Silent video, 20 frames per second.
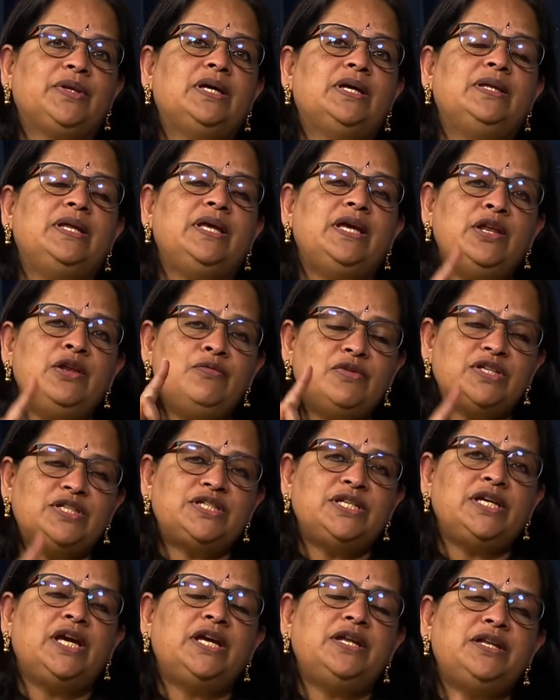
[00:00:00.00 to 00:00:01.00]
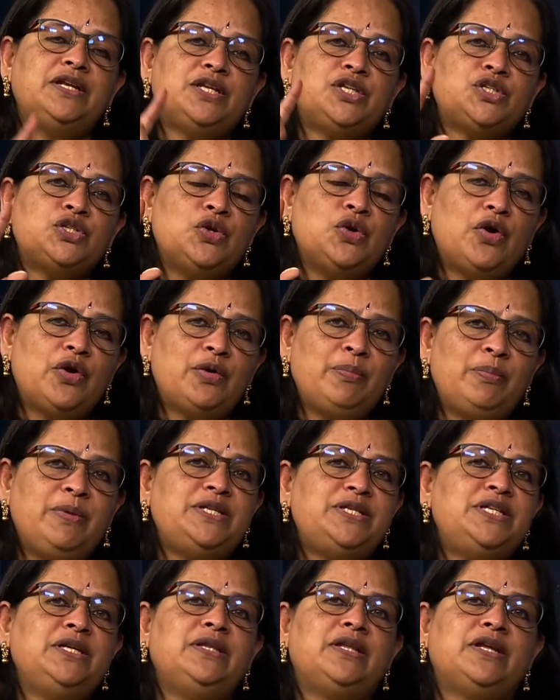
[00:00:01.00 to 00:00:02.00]
the investigator is not
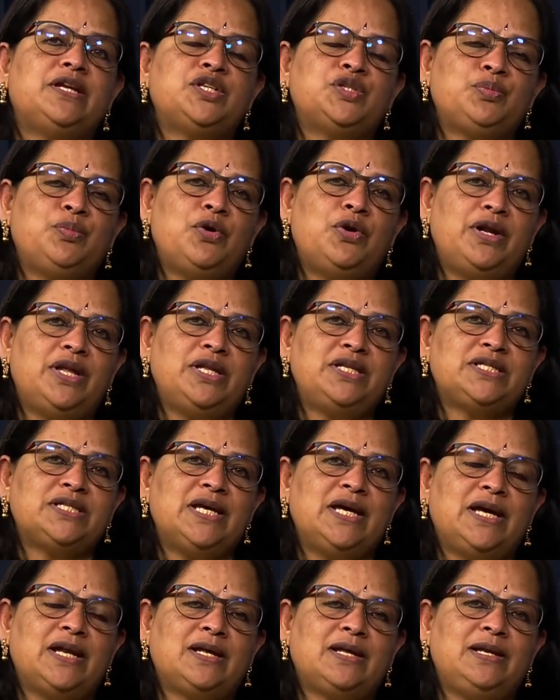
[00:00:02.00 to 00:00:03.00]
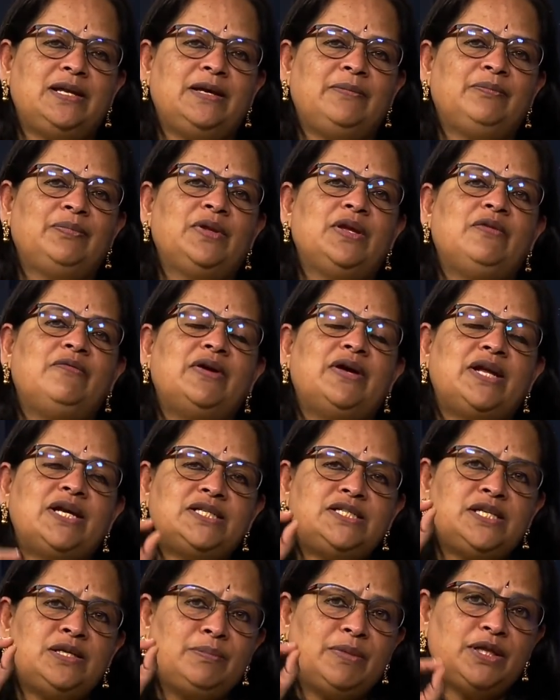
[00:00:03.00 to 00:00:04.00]
meeting the respondents directly. Whereas
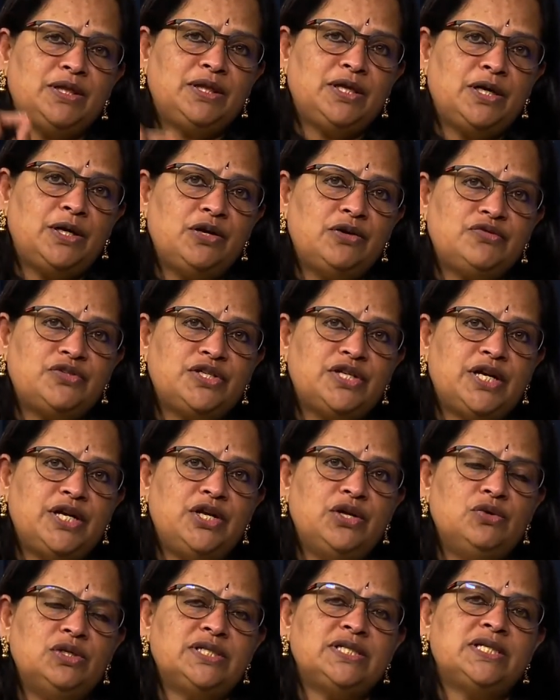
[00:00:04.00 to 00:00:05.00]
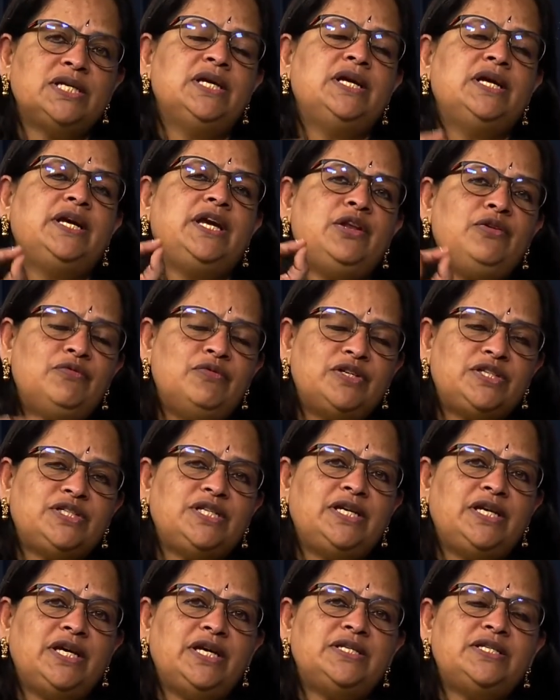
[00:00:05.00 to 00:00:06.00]
in method of schedules,
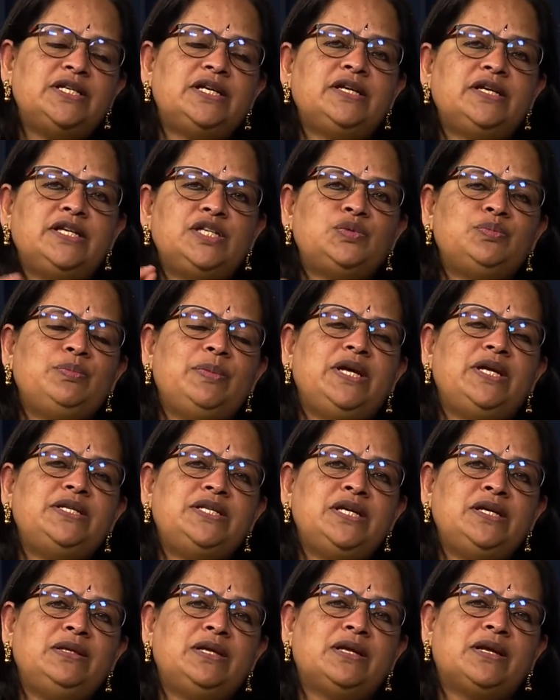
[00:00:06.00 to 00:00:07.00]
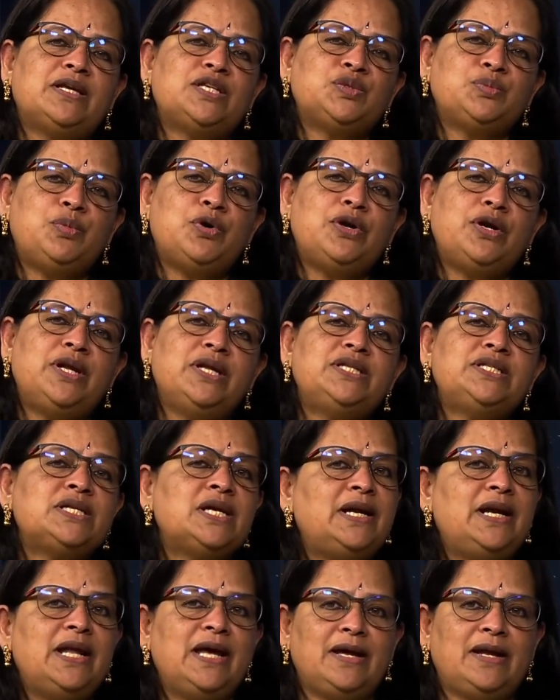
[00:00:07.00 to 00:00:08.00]
investigator is meeting the respondents
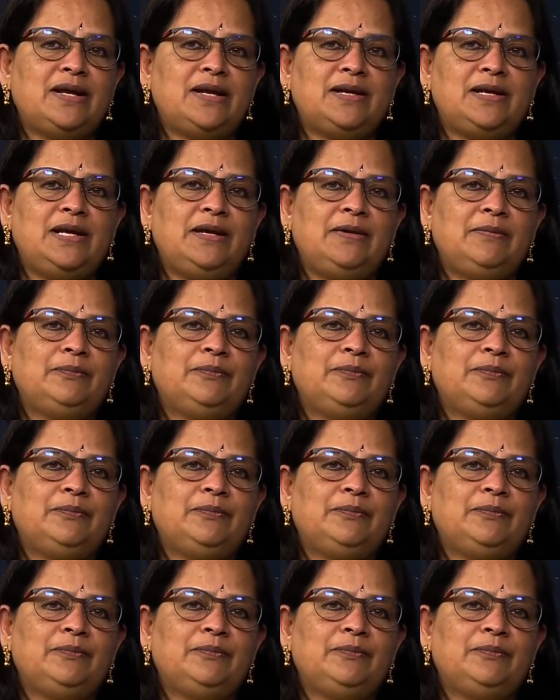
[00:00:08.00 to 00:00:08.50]
directly.